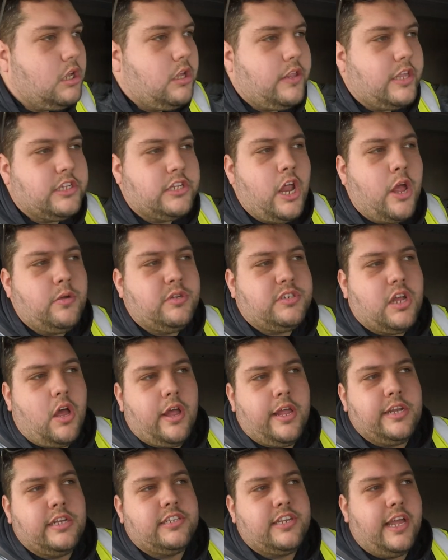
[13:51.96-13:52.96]
There's no
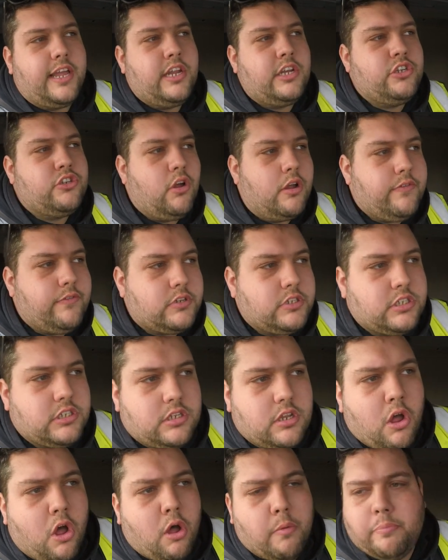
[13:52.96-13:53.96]
sign saying drivers
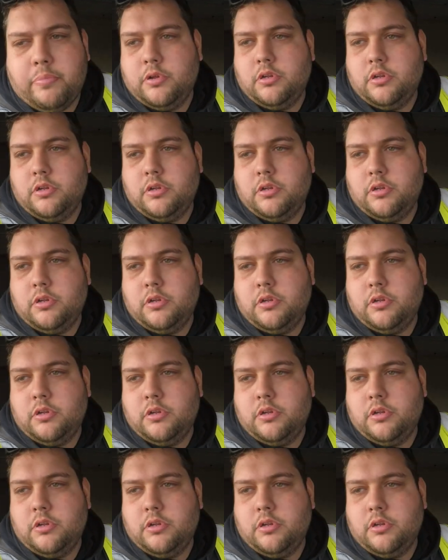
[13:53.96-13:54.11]
stop.